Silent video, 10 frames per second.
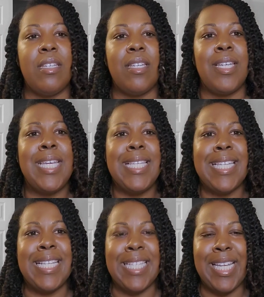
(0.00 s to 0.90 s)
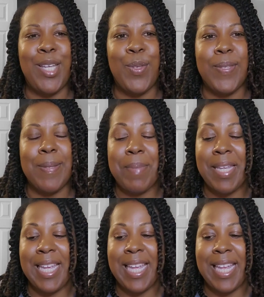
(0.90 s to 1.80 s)
he says that he used to
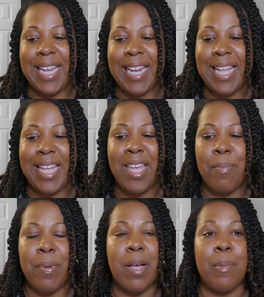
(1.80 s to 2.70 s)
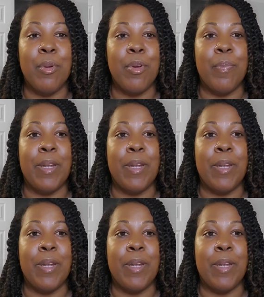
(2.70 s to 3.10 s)
be in a hip hop group.